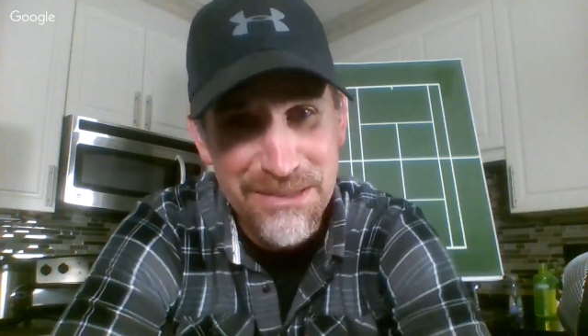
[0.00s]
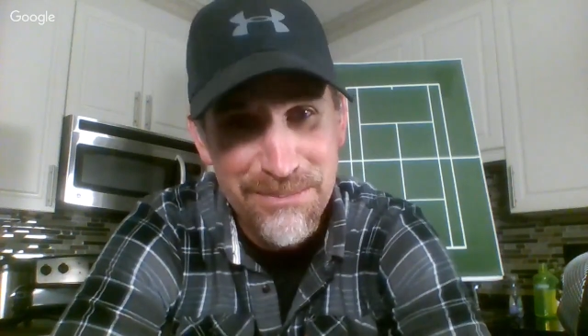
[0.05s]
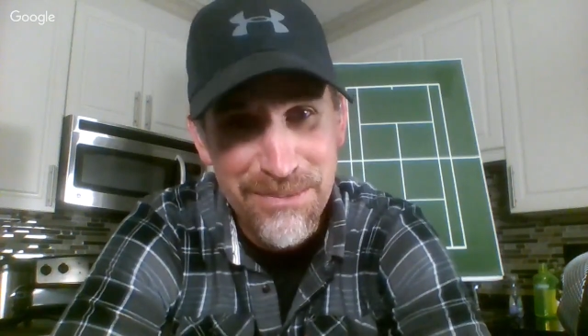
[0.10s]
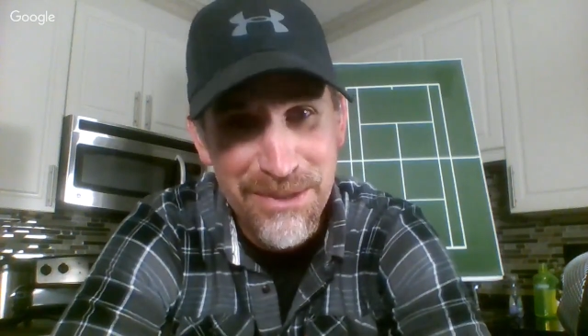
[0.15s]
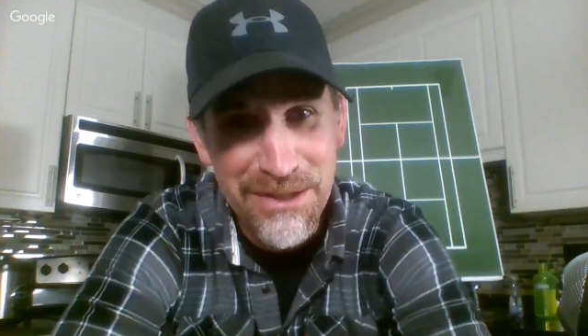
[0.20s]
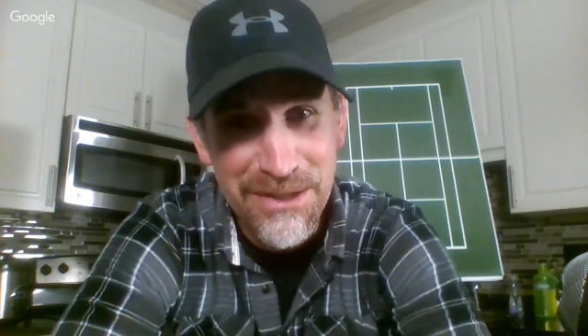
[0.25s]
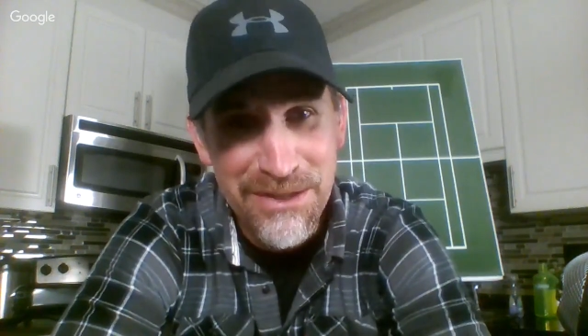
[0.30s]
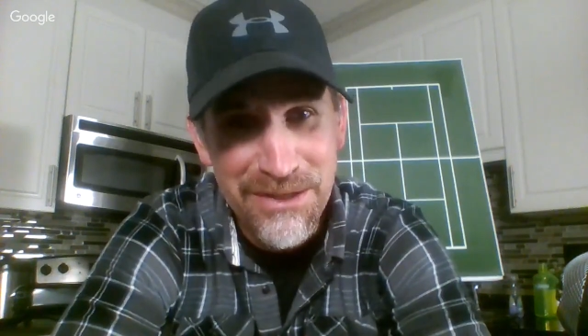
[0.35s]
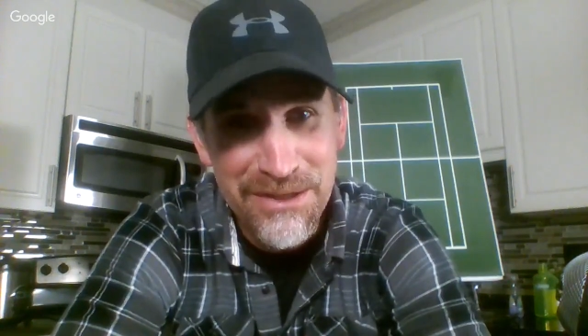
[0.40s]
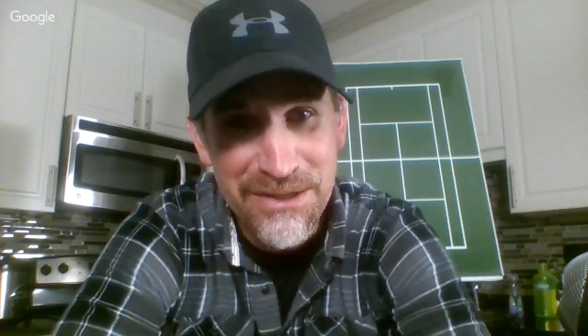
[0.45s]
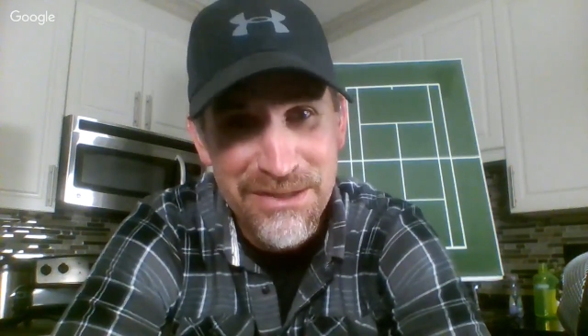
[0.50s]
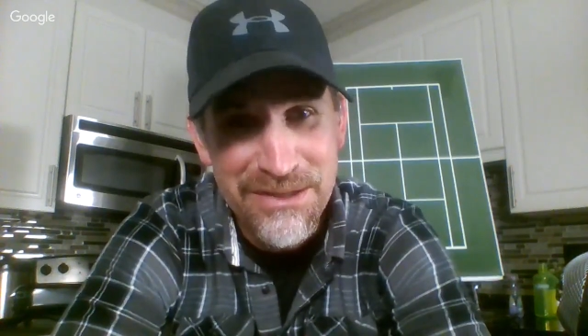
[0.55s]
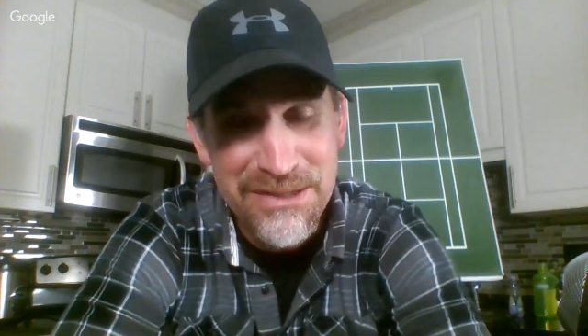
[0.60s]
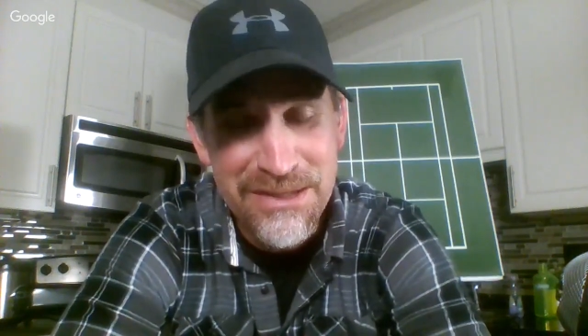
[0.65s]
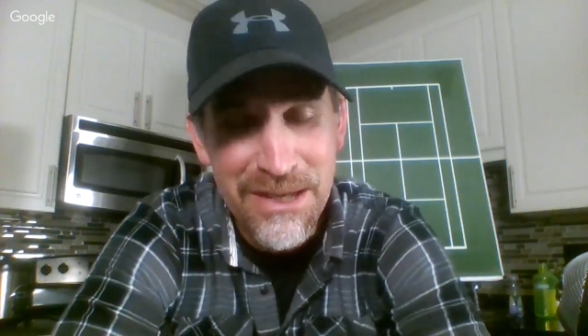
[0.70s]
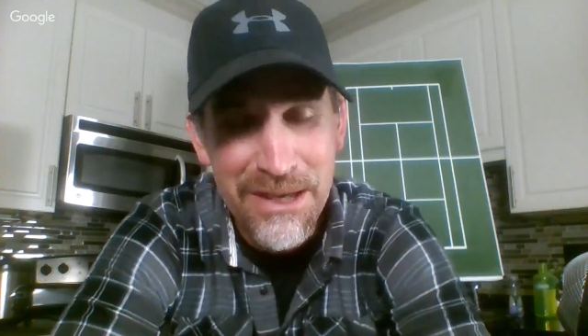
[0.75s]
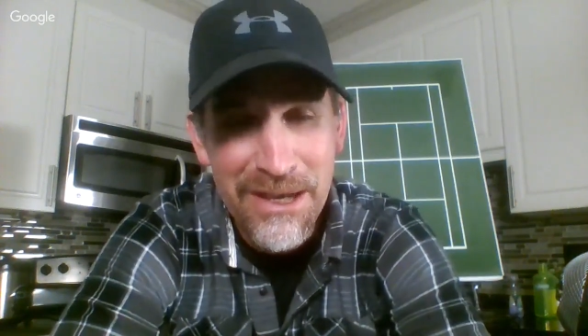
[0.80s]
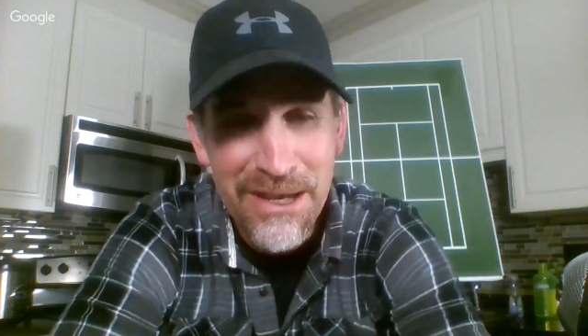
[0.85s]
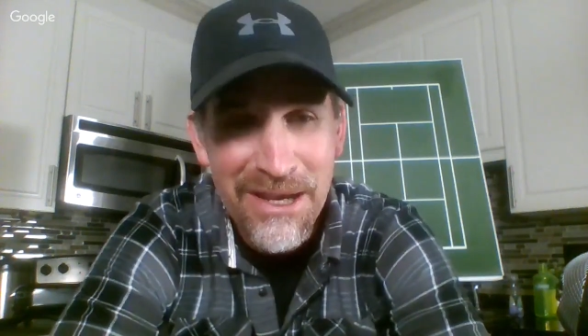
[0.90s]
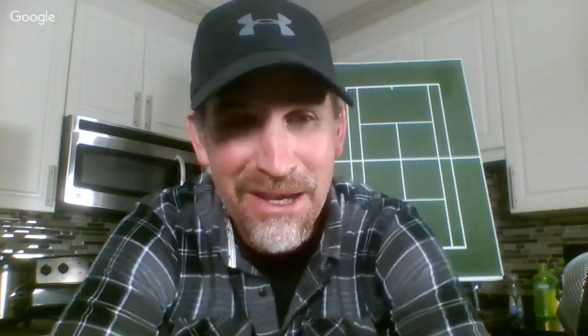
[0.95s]
Because
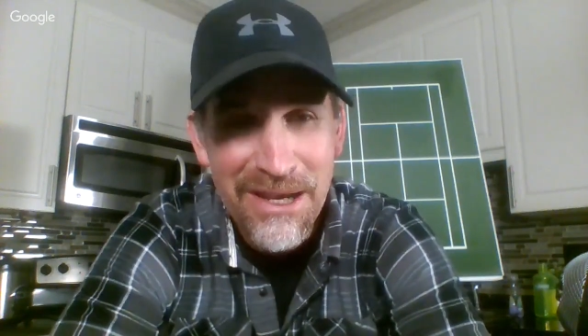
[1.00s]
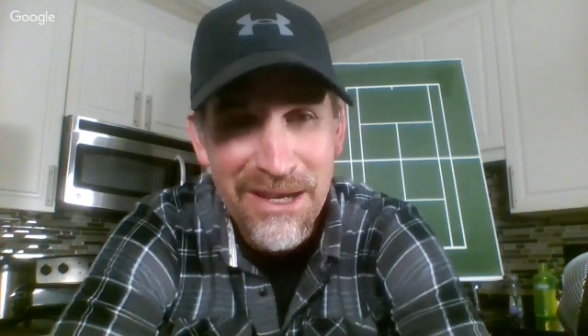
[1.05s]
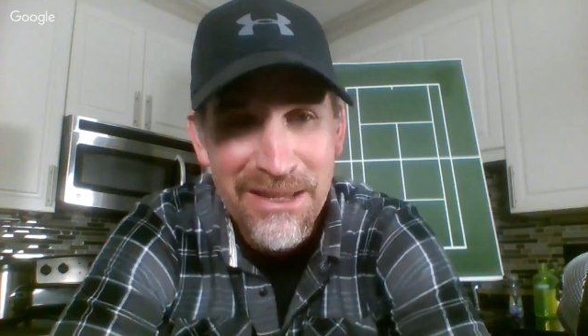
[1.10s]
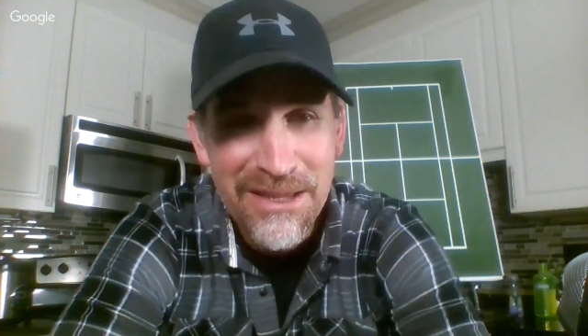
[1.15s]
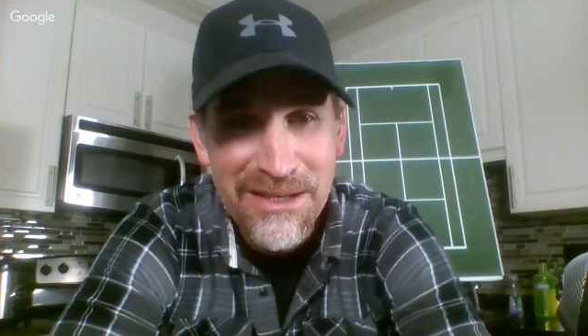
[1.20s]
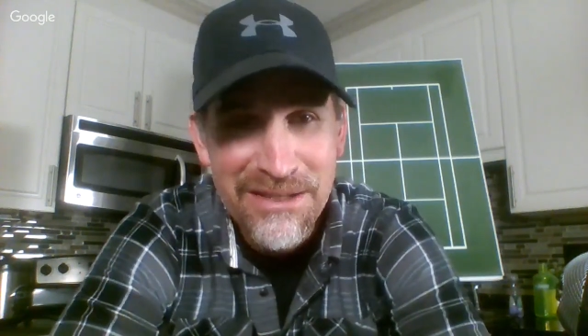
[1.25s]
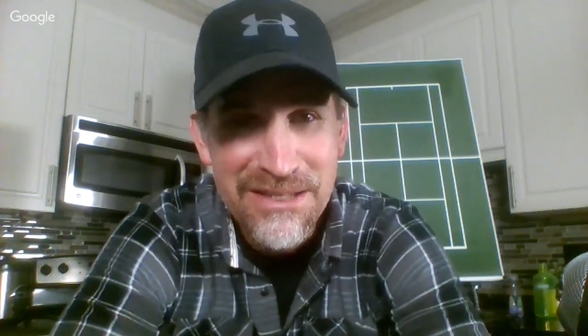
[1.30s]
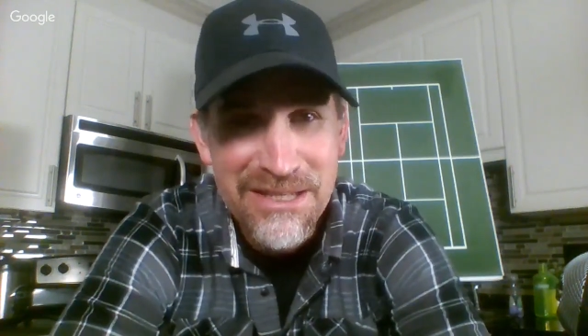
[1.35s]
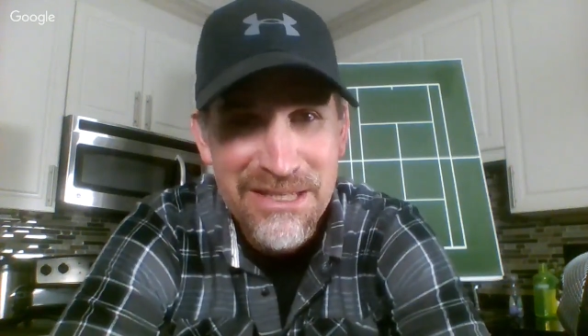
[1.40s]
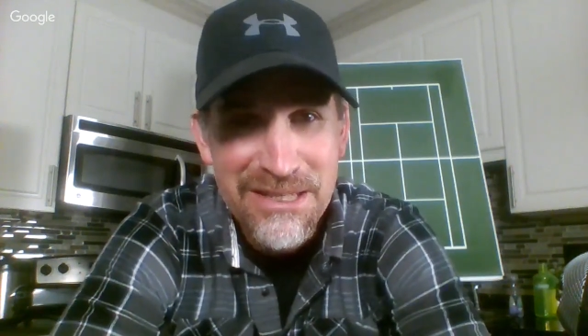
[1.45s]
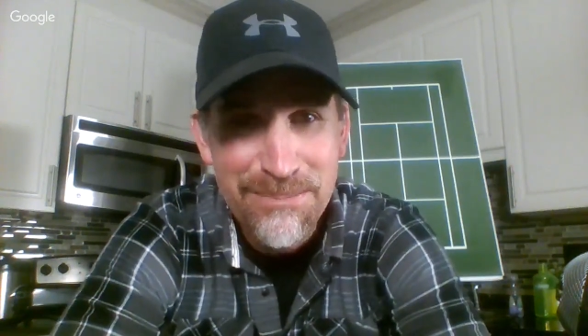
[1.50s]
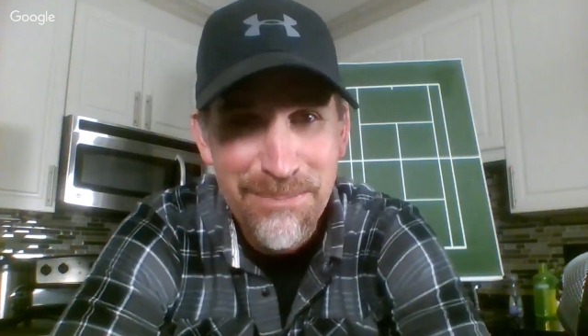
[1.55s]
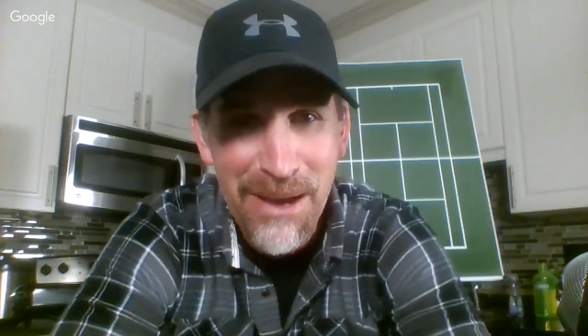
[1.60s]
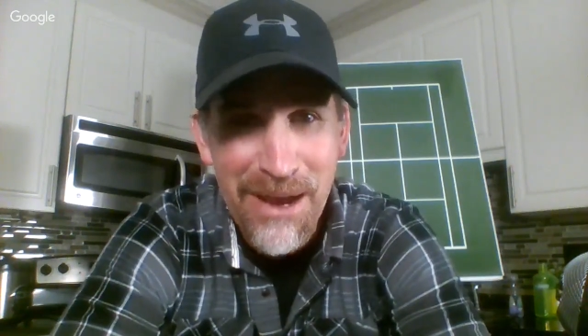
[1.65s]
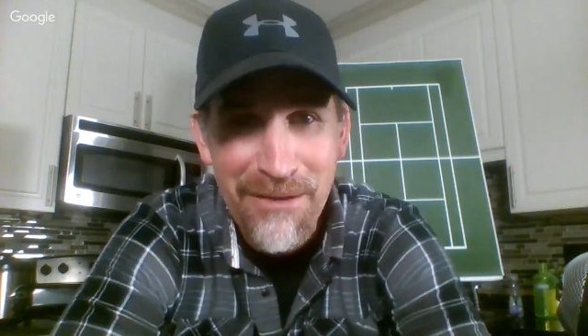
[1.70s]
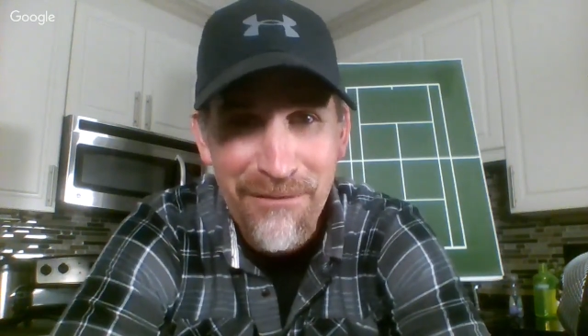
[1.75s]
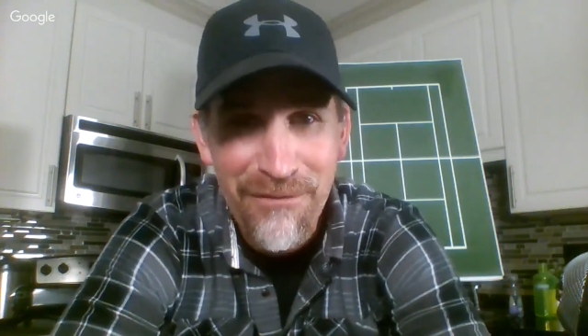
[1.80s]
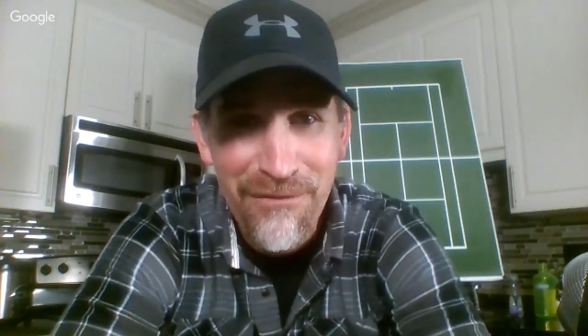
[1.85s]
this is by